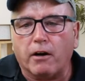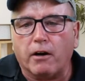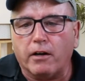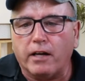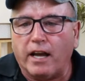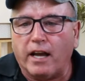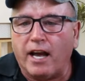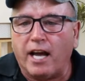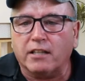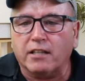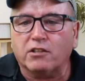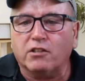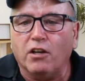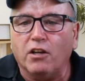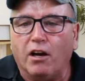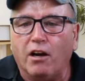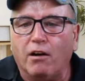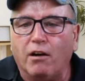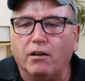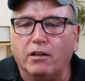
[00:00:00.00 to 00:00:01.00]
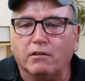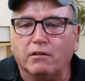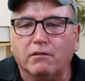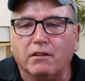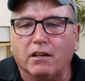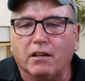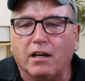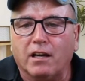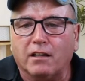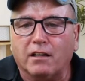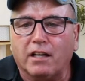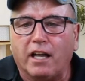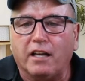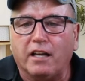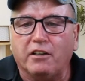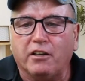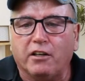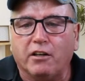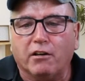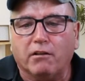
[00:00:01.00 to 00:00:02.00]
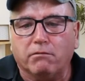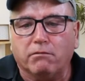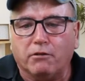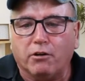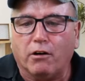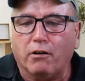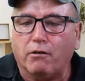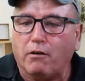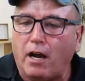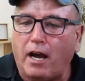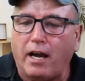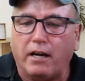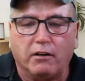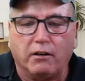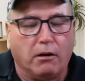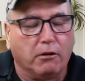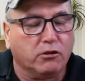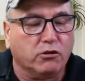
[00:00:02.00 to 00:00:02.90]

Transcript: Yes, no, Glenda, you're right.